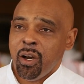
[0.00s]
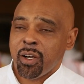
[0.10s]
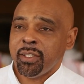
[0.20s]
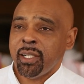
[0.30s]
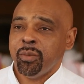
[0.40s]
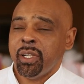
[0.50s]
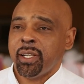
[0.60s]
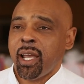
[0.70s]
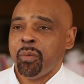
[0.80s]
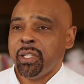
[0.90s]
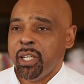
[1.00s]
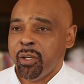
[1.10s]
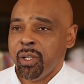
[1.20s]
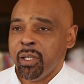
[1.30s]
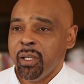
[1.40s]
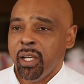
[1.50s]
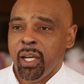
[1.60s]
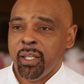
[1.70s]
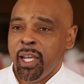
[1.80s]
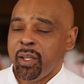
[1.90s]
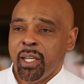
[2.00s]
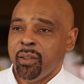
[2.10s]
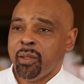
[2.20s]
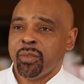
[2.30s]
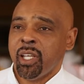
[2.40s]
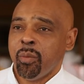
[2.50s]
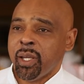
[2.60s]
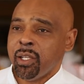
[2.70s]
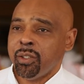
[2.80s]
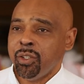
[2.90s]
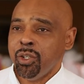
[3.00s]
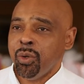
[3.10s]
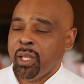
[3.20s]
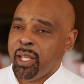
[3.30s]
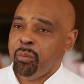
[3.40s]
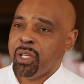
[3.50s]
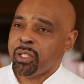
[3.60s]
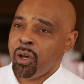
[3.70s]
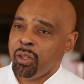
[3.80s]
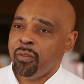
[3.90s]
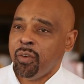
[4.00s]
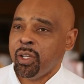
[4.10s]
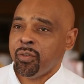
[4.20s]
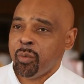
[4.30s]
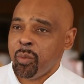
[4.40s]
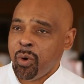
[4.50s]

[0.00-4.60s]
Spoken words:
or send them to the cafeteria, and they give them something else to do, and they missed all the fun from the